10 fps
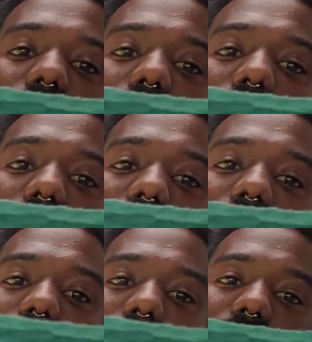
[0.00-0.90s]
lots
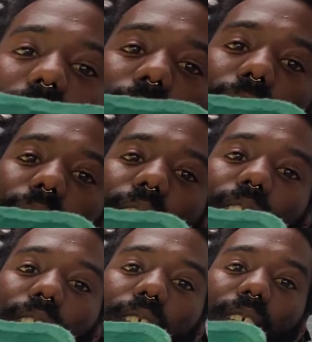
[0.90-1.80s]
of good stuff in
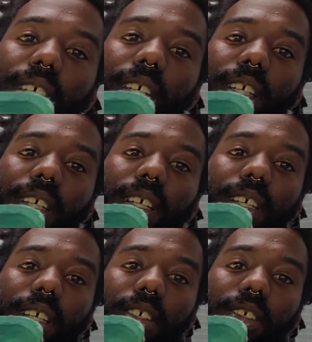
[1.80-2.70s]
here.
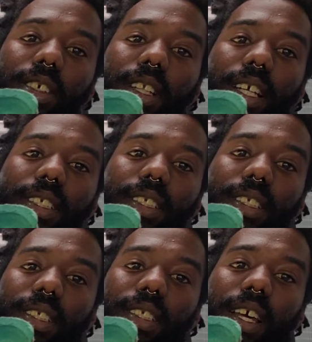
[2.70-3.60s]
Good
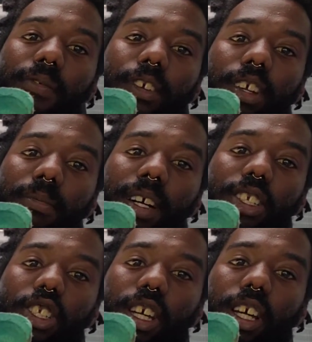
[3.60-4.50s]
collections, not very much